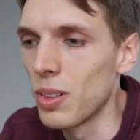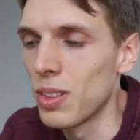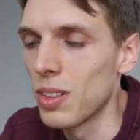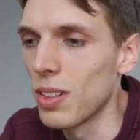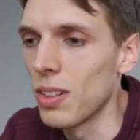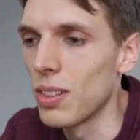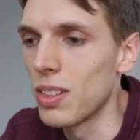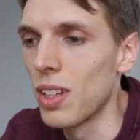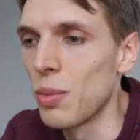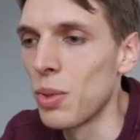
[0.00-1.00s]
the
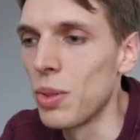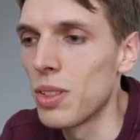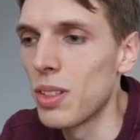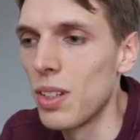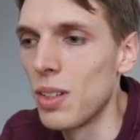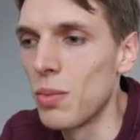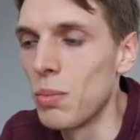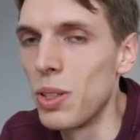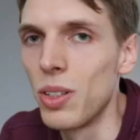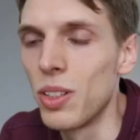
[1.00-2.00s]
number is
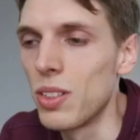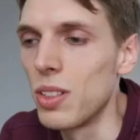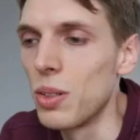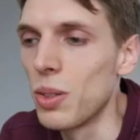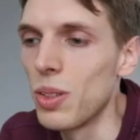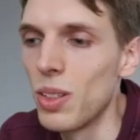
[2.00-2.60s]
bigger than 0.